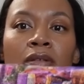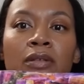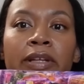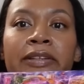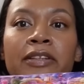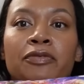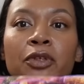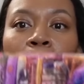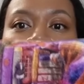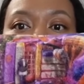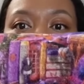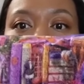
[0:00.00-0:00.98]
like the full
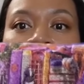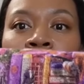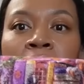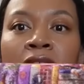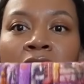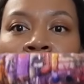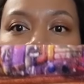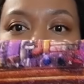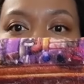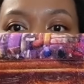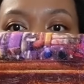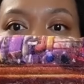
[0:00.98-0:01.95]
picture of it, and put
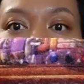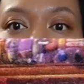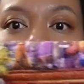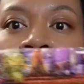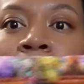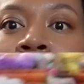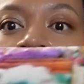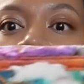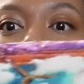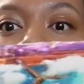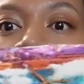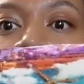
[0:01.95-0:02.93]
it on
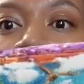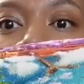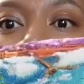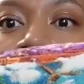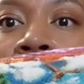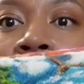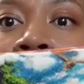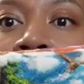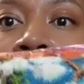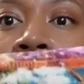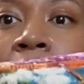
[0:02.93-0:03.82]
Instagram for y'all later.